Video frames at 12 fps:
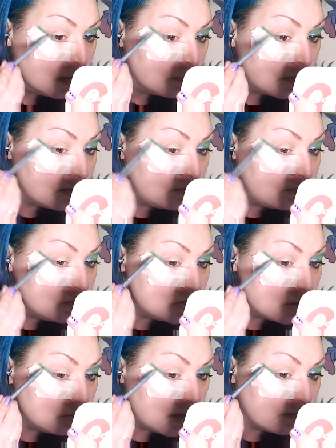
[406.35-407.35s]
But if you
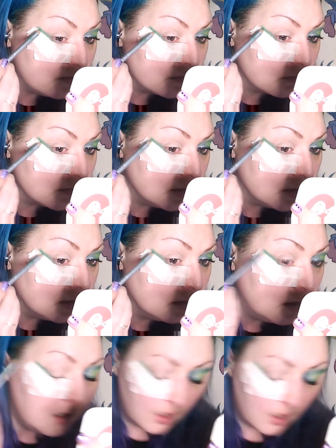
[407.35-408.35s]
don't have a green,
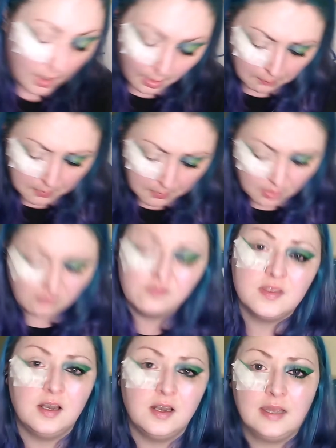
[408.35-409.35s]
go for
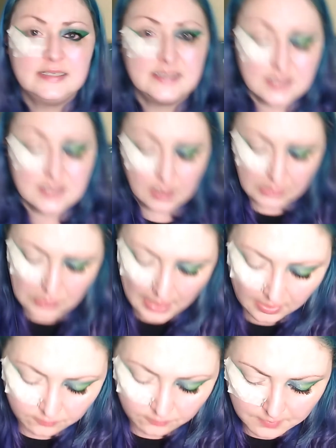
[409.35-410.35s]
the lightest colour you
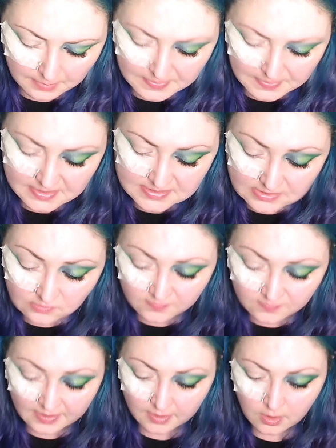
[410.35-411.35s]
have, maybe a
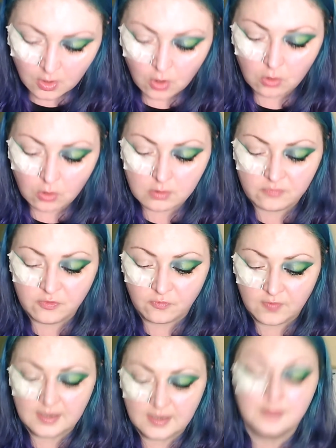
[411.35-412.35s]
silver, or if you're
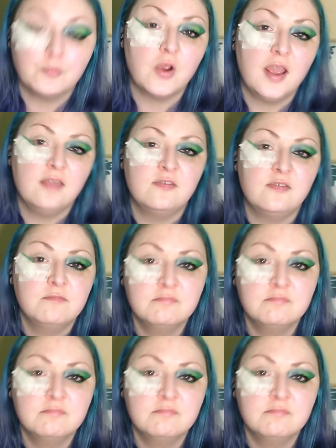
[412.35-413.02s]
feeling brave,